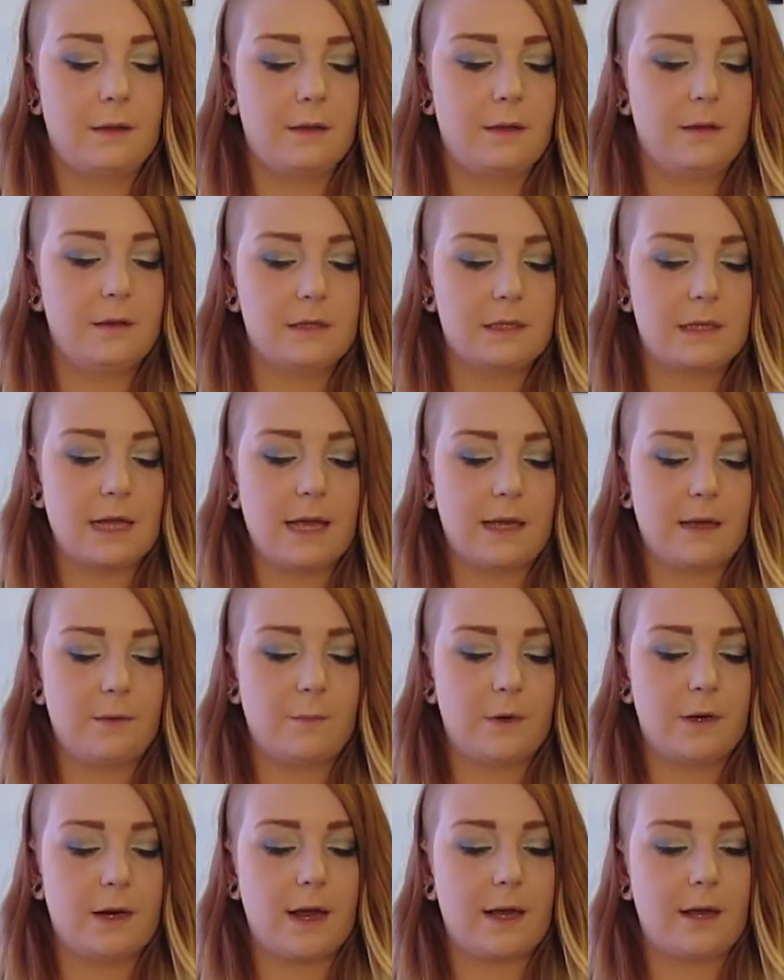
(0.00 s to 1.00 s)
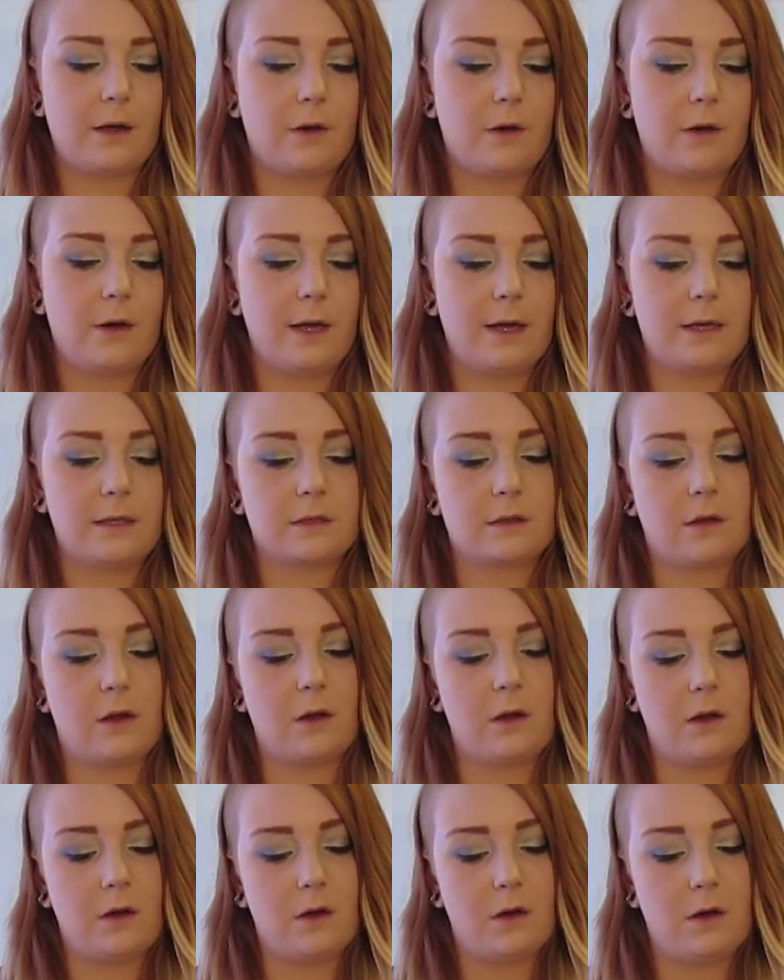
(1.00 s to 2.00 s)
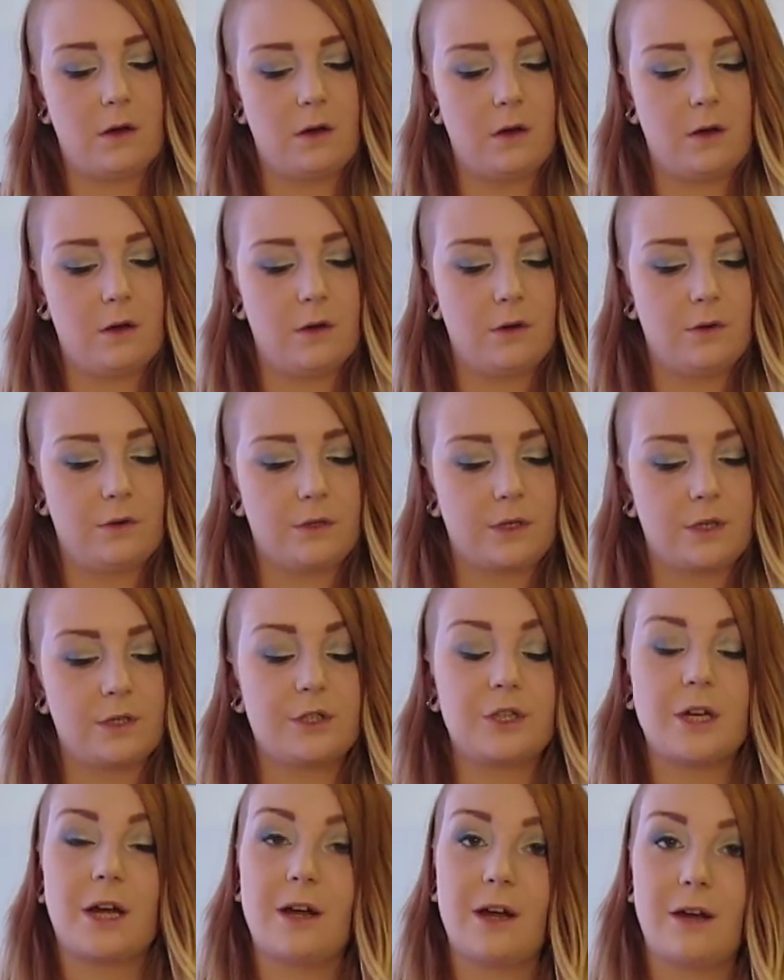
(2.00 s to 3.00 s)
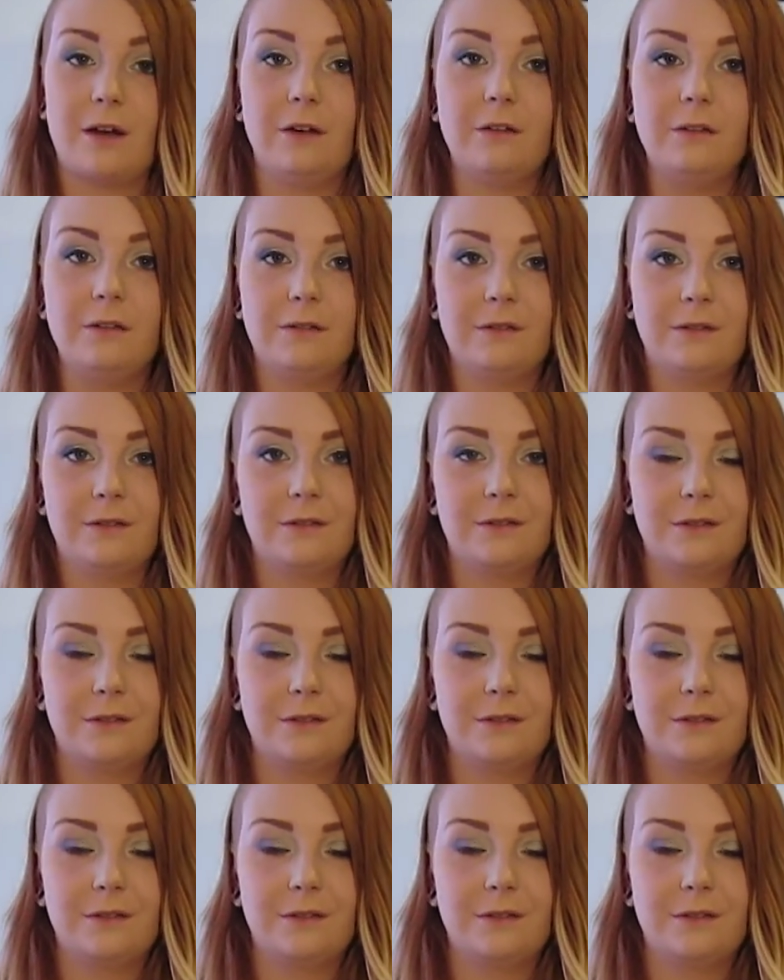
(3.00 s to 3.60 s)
The second one I got is called Jungle,